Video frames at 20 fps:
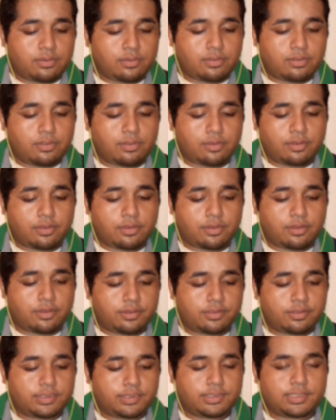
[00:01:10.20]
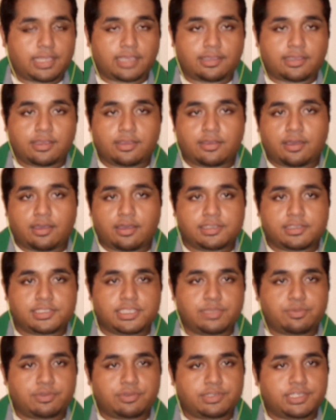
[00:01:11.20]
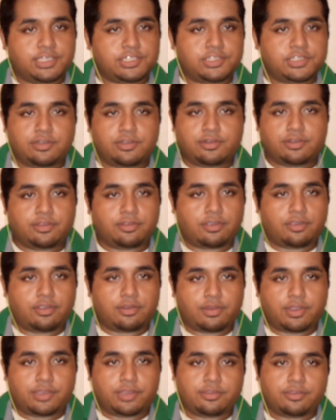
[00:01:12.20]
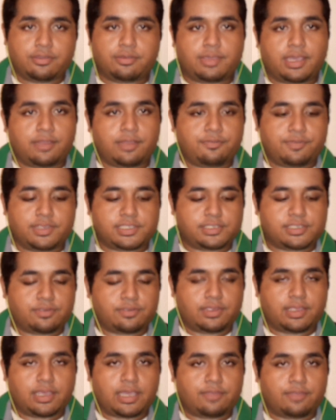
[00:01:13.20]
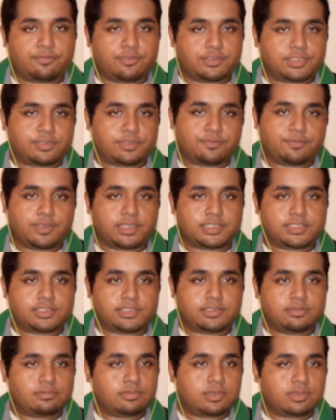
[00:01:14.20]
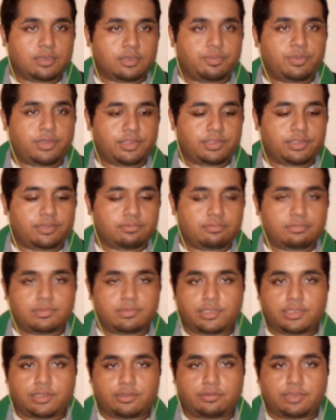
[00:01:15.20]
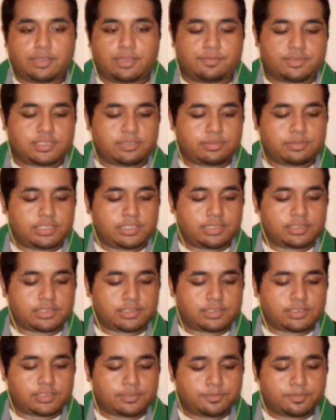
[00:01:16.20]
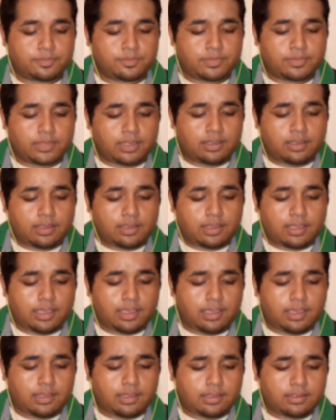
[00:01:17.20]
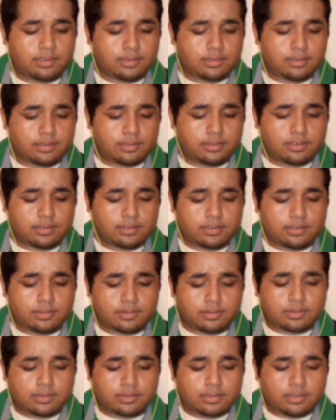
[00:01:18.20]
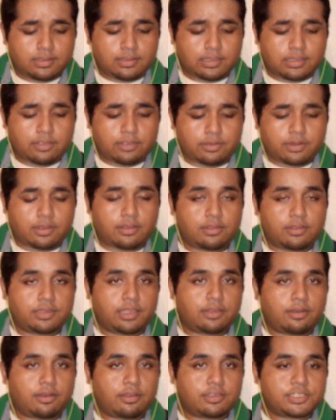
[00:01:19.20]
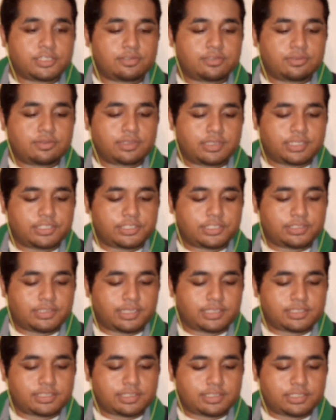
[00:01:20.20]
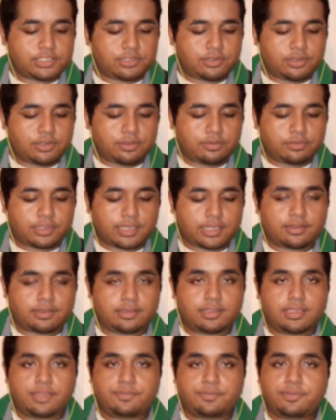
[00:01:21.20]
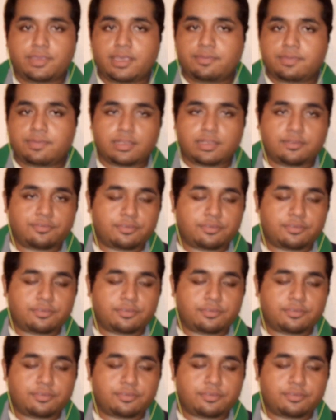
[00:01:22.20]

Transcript: or that can cause deportation or, or other adverse, adverse effects upon you know, some citizens. And they would, they would also let you, like to let you know that if you have any